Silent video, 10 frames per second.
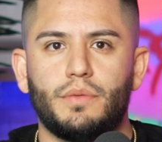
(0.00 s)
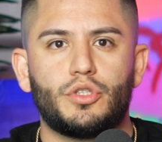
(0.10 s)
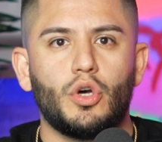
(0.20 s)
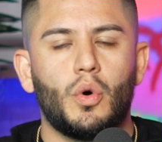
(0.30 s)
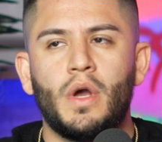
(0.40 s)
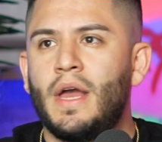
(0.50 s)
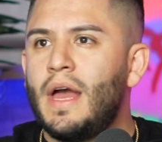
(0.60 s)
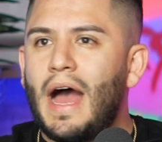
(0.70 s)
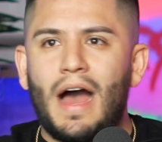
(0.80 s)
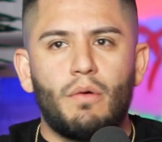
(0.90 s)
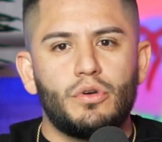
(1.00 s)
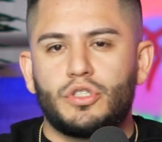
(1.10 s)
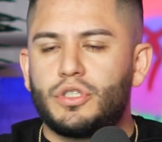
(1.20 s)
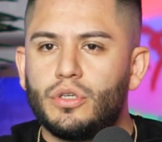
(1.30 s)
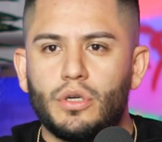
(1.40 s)
So I
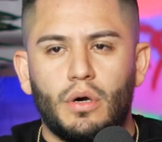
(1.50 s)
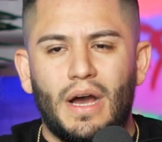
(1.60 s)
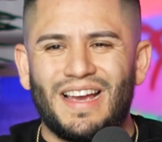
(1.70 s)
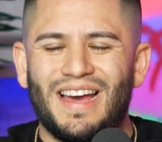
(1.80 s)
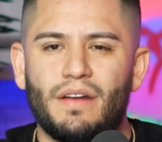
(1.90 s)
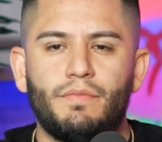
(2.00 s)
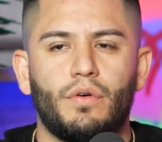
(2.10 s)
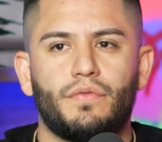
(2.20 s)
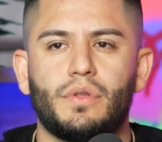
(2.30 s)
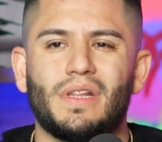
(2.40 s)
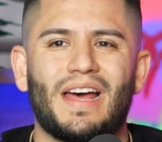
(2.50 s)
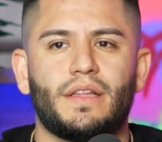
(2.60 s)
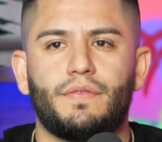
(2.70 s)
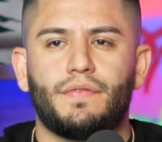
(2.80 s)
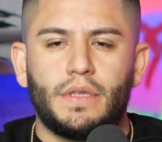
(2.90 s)
was, I got involved with a lot of
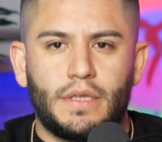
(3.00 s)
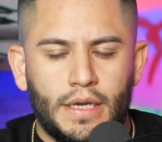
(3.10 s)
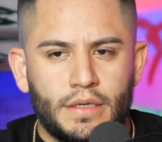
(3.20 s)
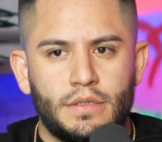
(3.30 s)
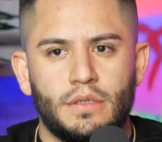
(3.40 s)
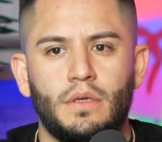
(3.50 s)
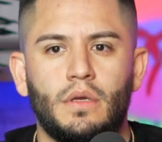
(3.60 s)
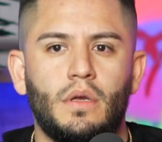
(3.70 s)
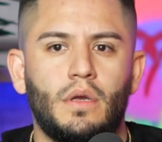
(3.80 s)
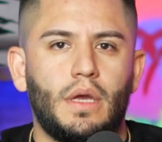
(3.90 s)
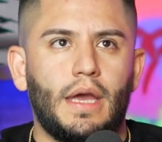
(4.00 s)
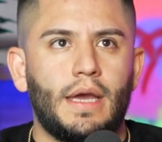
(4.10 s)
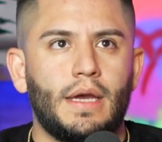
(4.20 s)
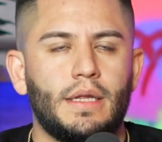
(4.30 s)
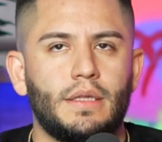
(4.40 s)
different things,
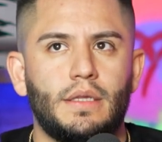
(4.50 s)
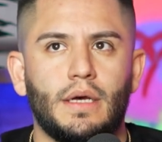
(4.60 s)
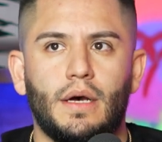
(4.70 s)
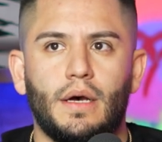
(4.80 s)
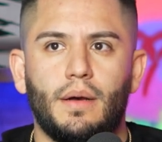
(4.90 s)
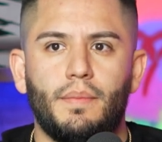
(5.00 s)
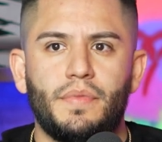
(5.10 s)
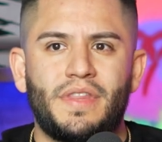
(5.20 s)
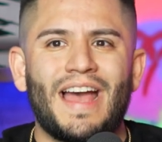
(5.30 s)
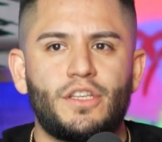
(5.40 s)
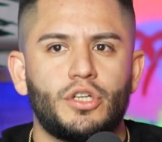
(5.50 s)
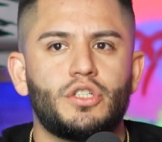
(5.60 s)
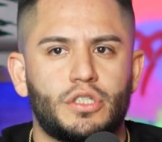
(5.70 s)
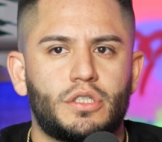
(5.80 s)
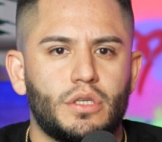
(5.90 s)
and that
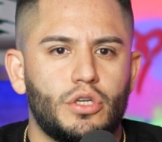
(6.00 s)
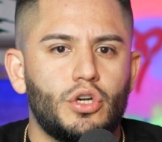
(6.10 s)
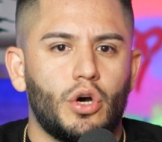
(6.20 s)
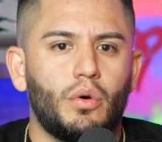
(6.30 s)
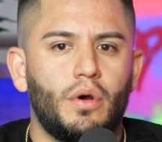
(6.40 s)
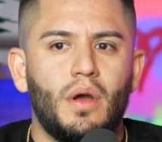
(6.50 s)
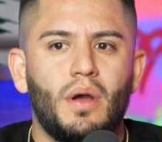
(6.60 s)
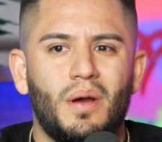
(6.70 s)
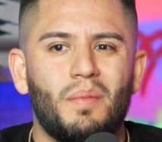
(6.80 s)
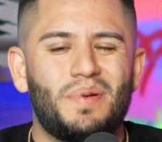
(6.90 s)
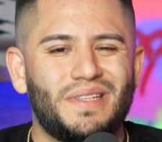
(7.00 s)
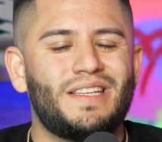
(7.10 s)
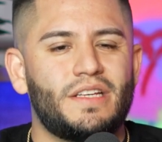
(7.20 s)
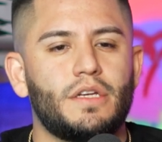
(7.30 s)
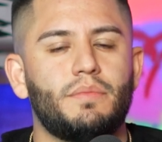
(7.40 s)
just,
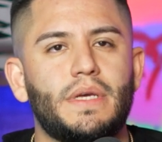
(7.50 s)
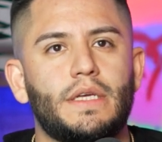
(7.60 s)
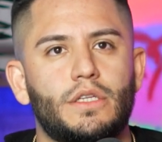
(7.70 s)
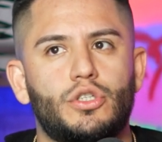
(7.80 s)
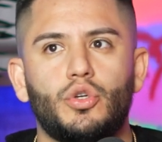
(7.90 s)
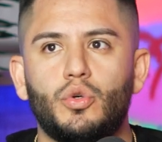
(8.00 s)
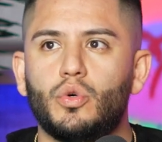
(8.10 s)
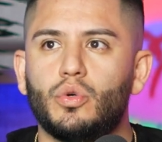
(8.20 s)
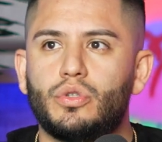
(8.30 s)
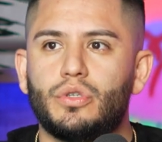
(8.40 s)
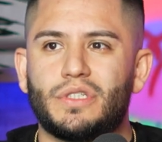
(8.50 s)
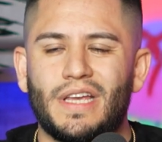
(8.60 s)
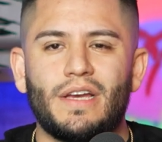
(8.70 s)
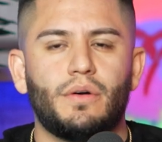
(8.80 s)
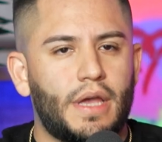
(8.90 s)
positioned me to
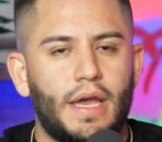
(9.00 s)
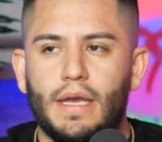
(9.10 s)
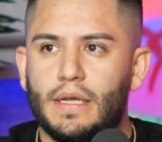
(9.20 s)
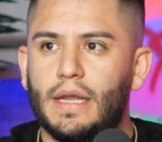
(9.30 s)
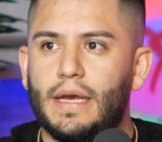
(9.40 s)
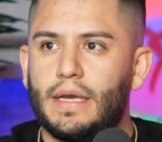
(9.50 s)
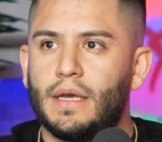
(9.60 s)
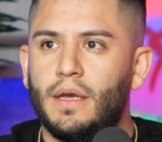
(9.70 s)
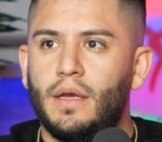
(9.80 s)
say, okay, like